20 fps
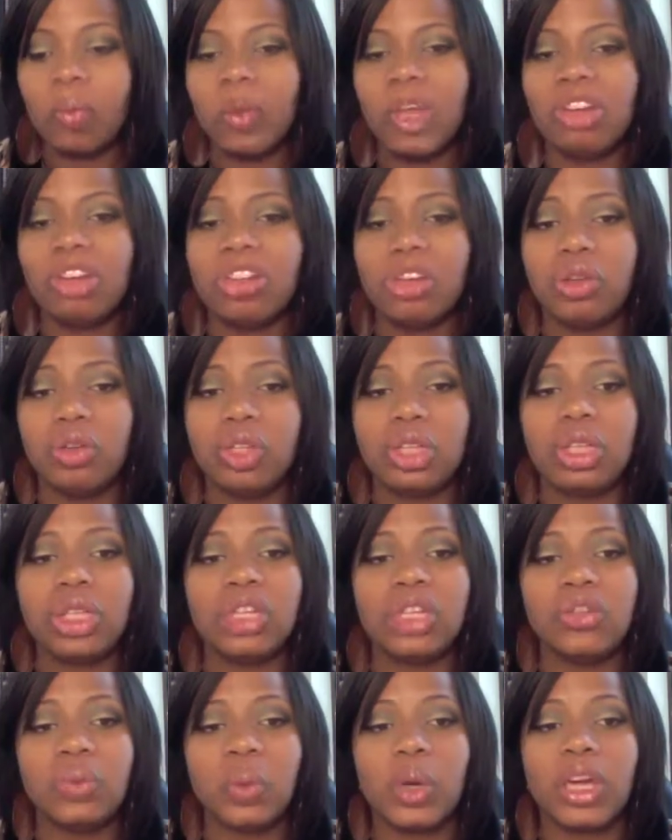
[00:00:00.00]
she uses
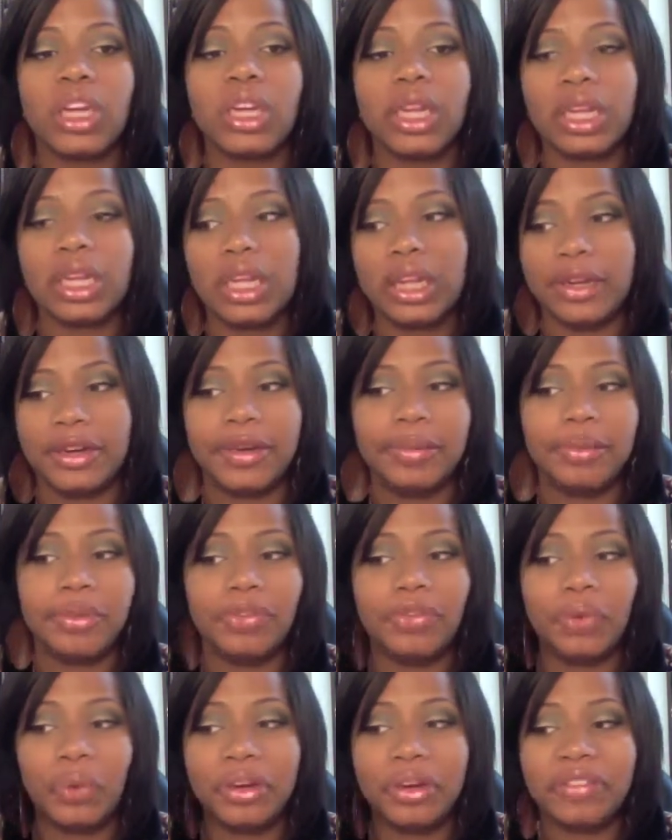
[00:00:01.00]
this one in
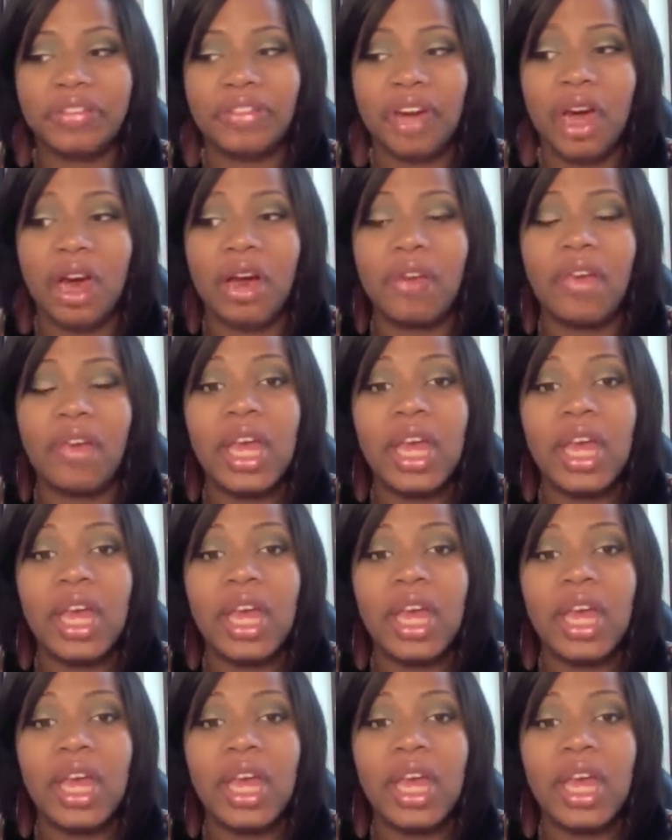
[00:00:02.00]
NW45,